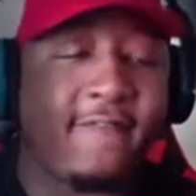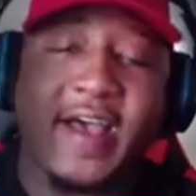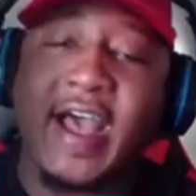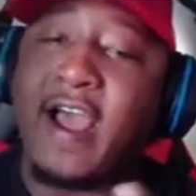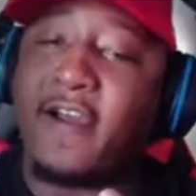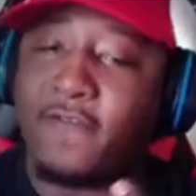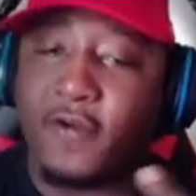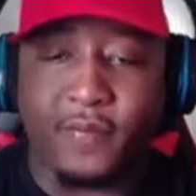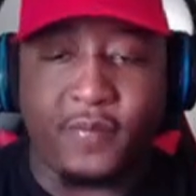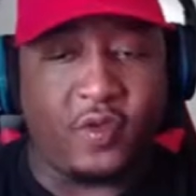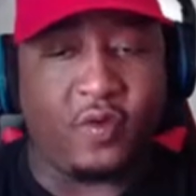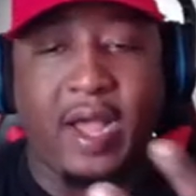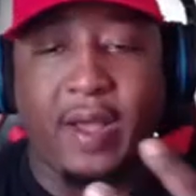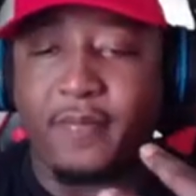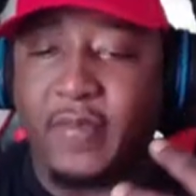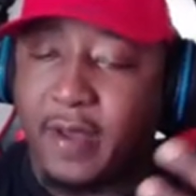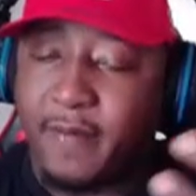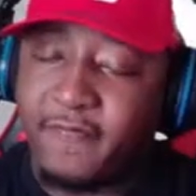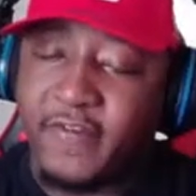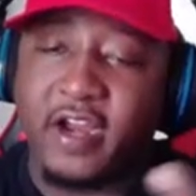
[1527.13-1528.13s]
vibe from you.
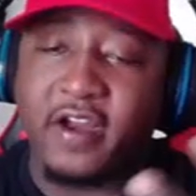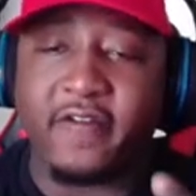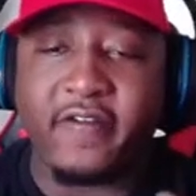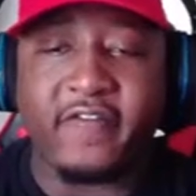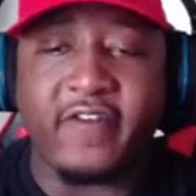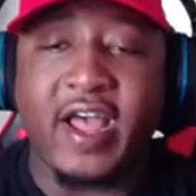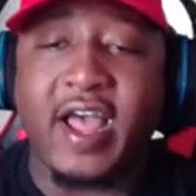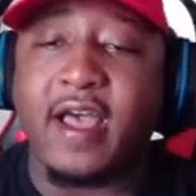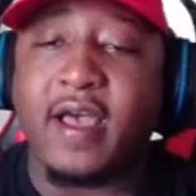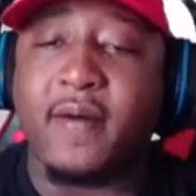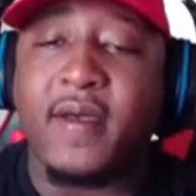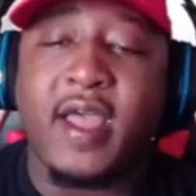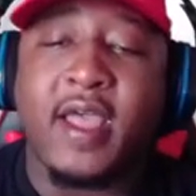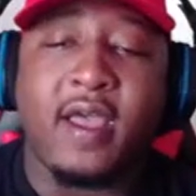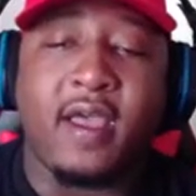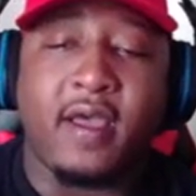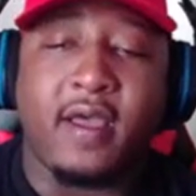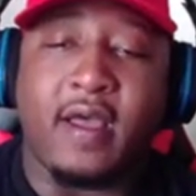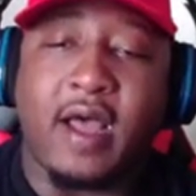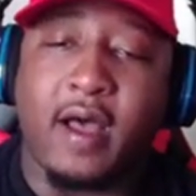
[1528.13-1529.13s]
I'm, I'm very vibe.
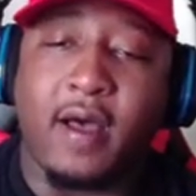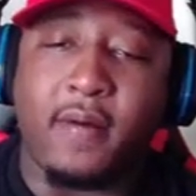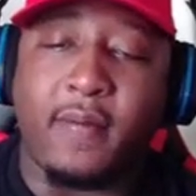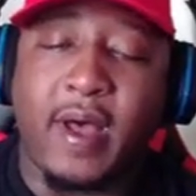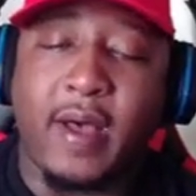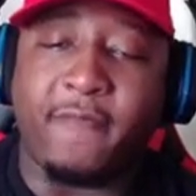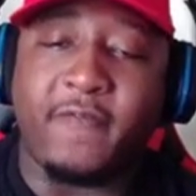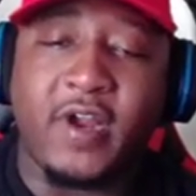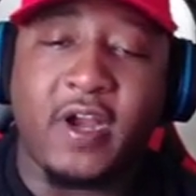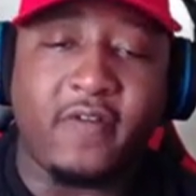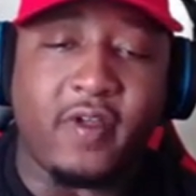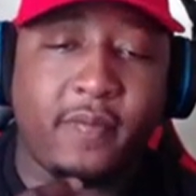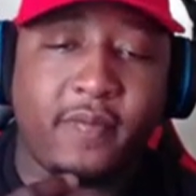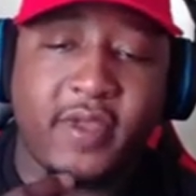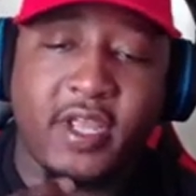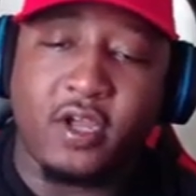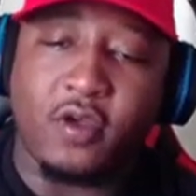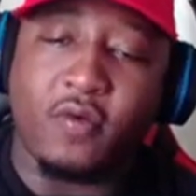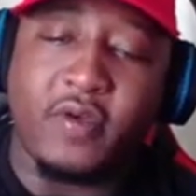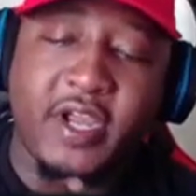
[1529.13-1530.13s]
Um, I'm very
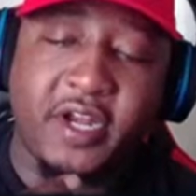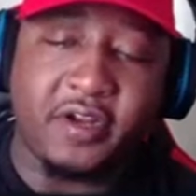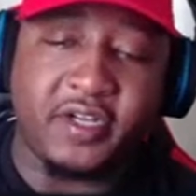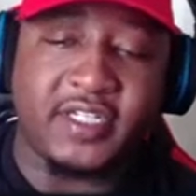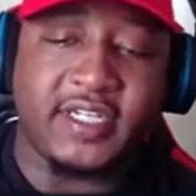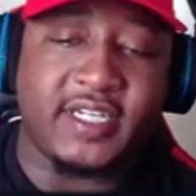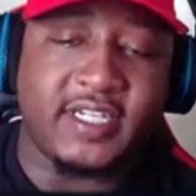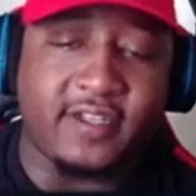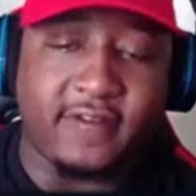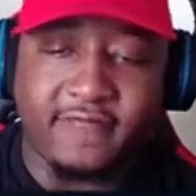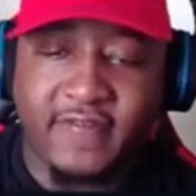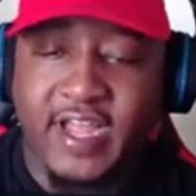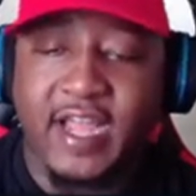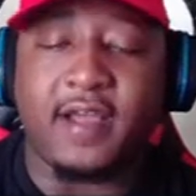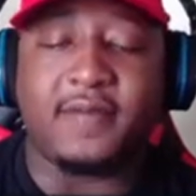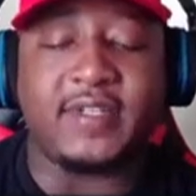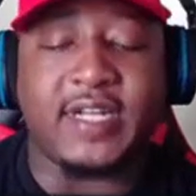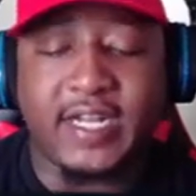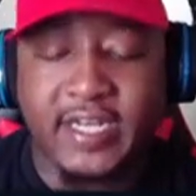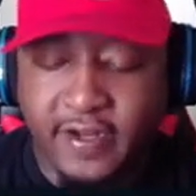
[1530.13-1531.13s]
big on energies and
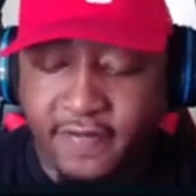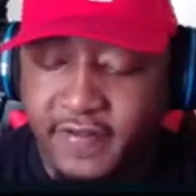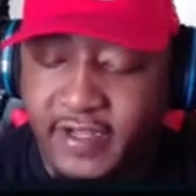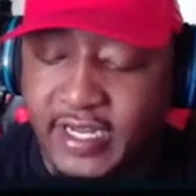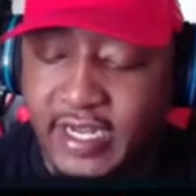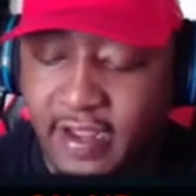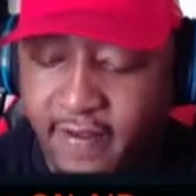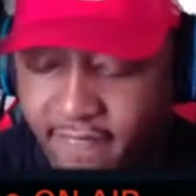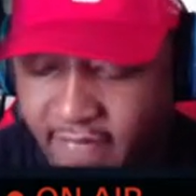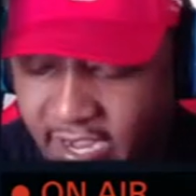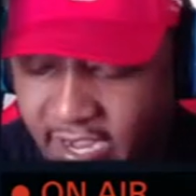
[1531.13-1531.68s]
vibes, and I definitely get that